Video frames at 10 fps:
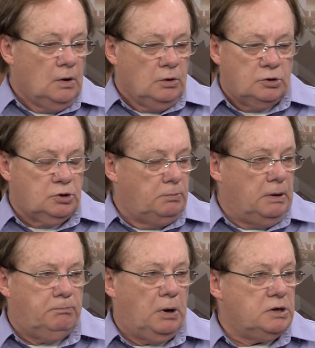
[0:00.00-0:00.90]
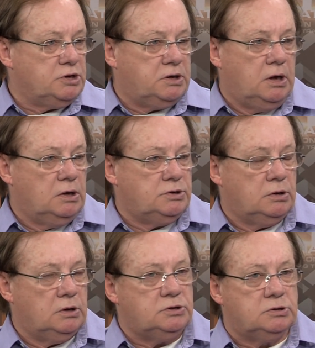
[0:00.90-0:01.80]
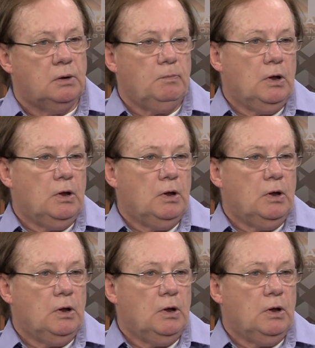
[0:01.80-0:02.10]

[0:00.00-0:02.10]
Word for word: There's going to be a bunch of kids here. This is,